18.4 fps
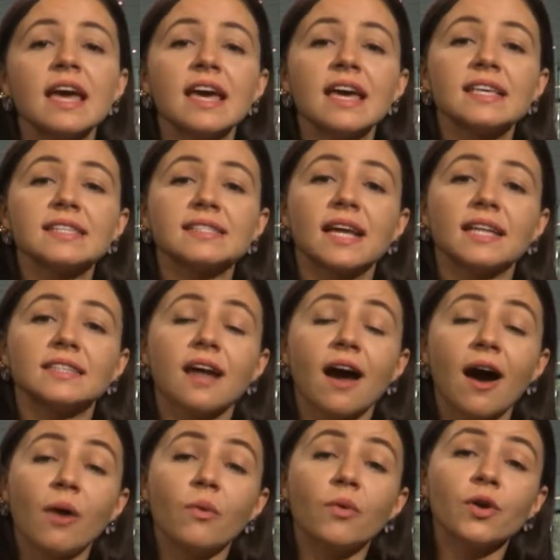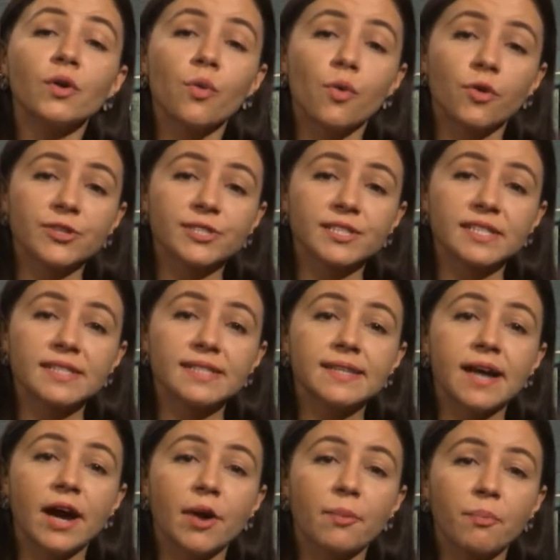is that our courses
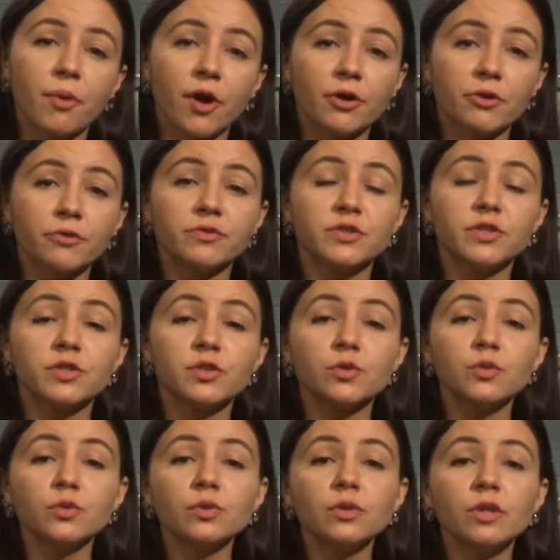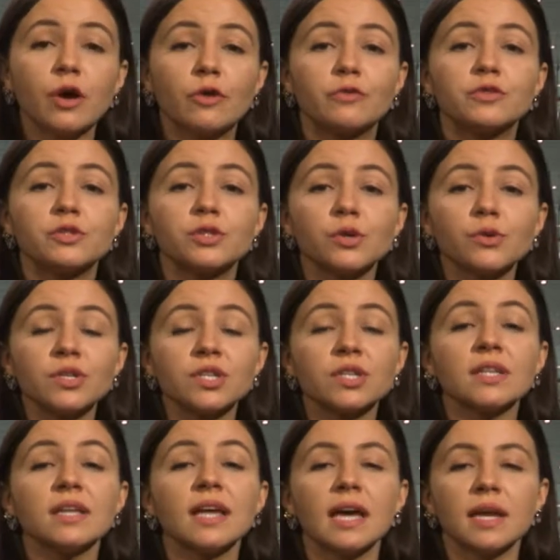are part of the School of
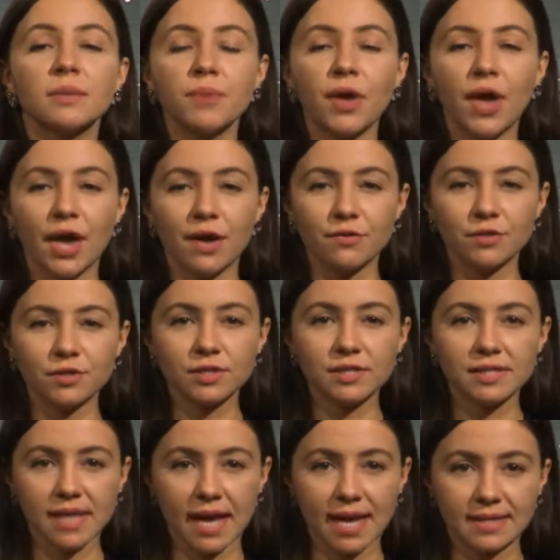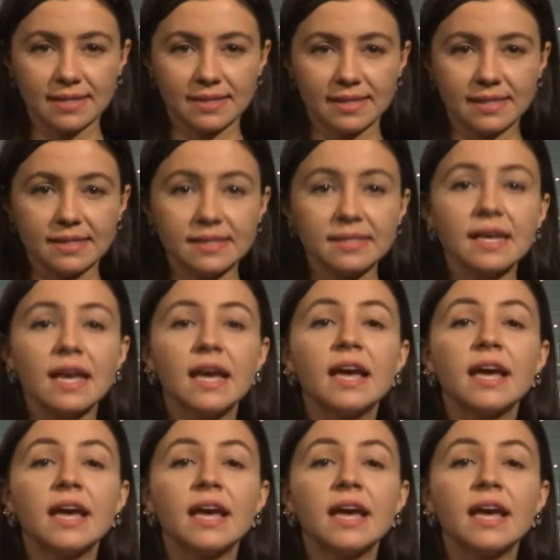Social and Behavioral Sciences,